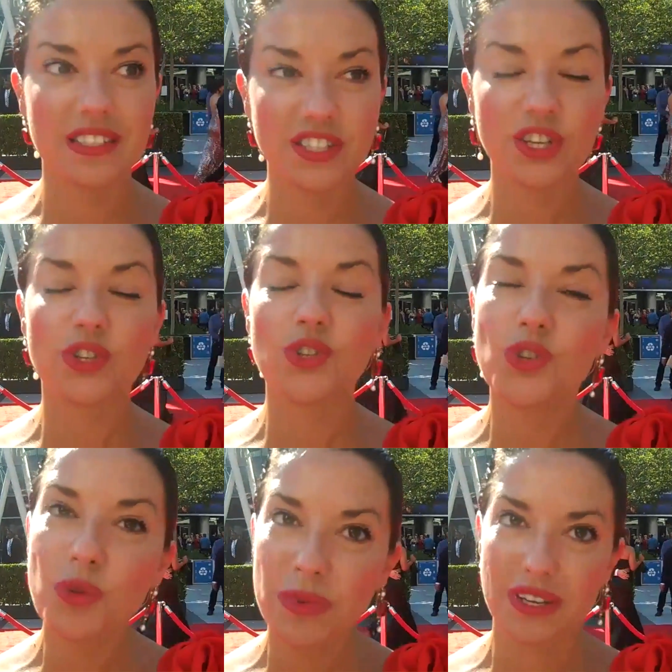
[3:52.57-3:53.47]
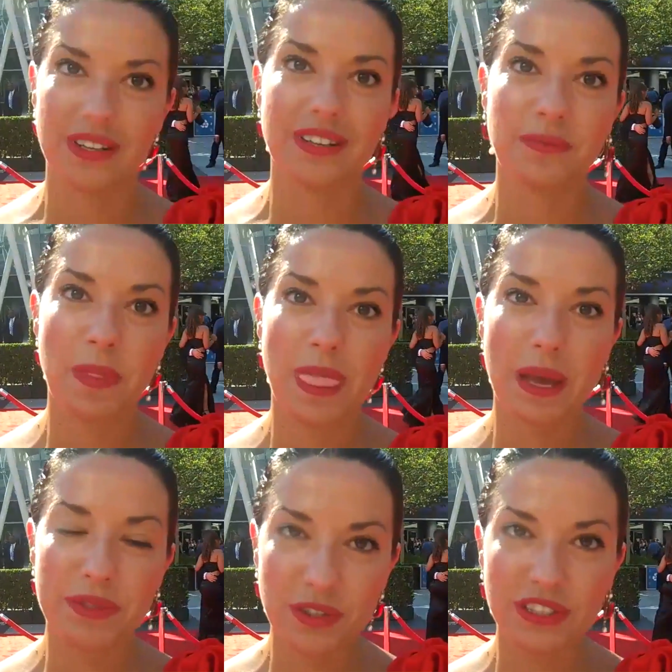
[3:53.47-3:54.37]
such a
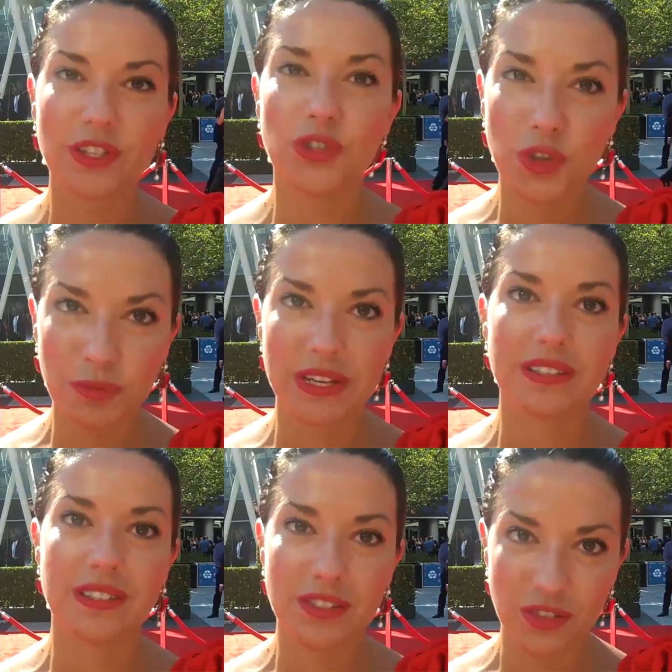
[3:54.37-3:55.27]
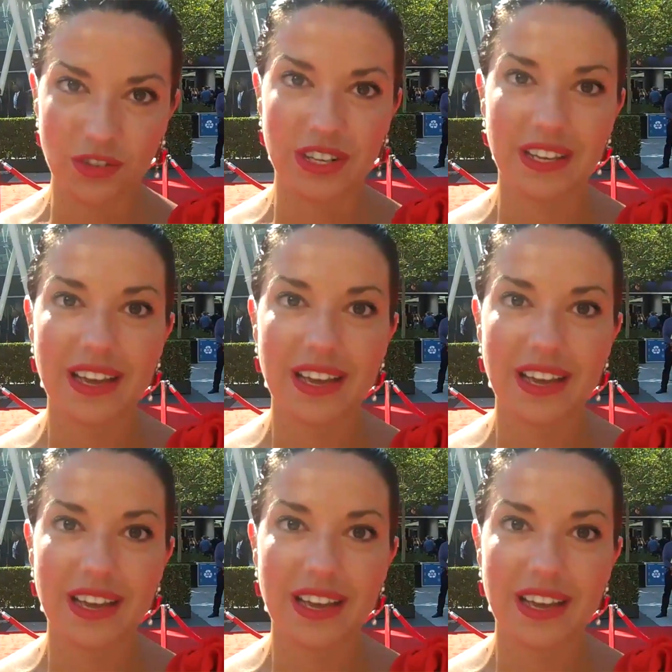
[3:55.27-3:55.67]
absolutely human story.